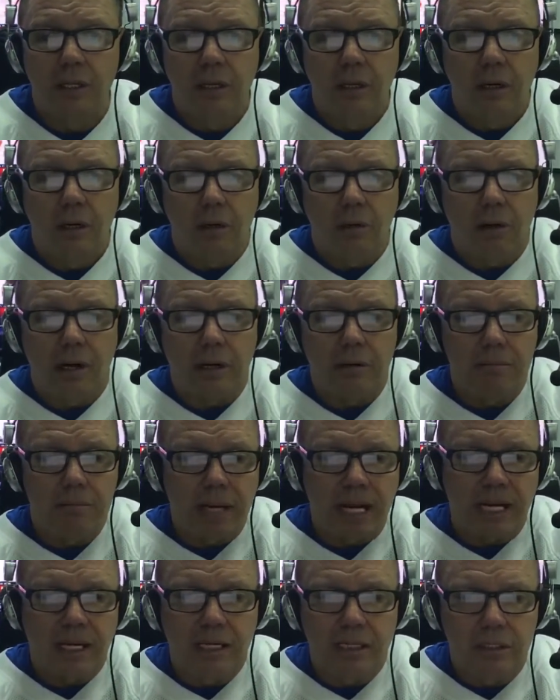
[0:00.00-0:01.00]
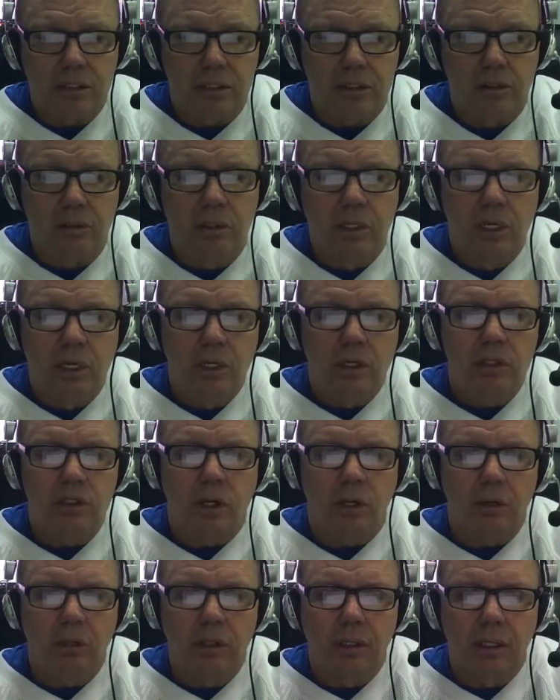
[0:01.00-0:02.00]
All right, back into
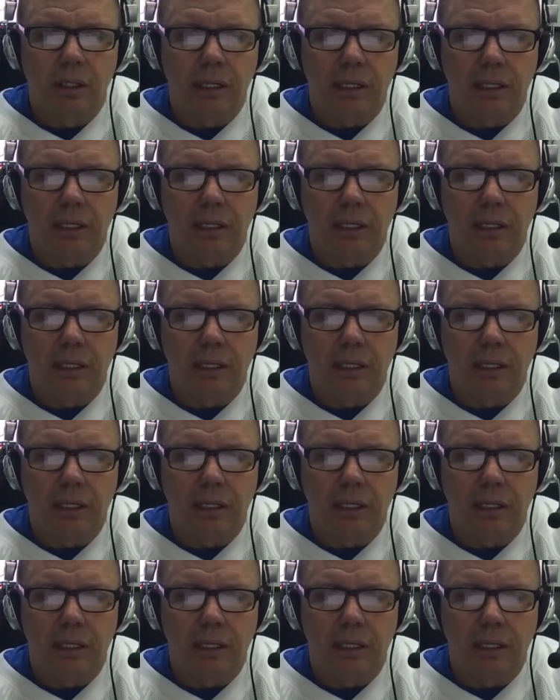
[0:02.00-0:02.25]
certainly